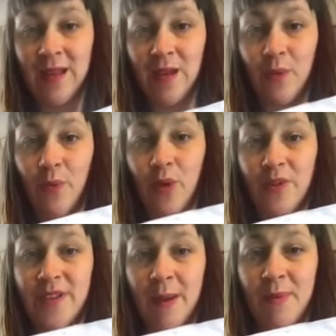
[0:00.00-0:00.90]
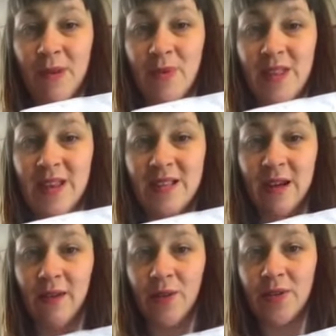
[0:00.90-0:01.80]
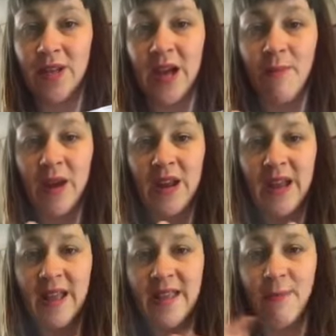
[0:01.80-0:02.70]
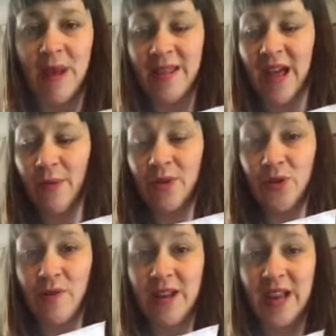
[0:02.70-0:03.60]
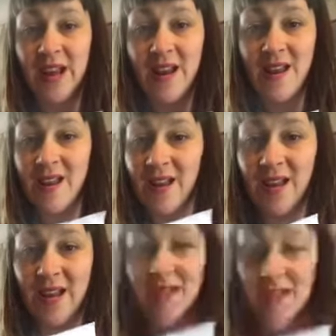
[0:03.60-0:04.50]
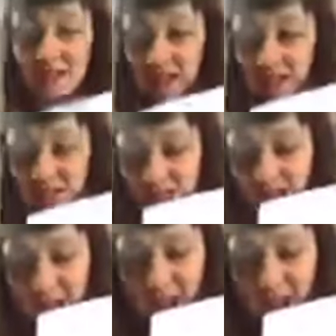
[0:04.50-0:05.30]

what's happening with these angles. How am I going to get them in? That one's already in. It's there.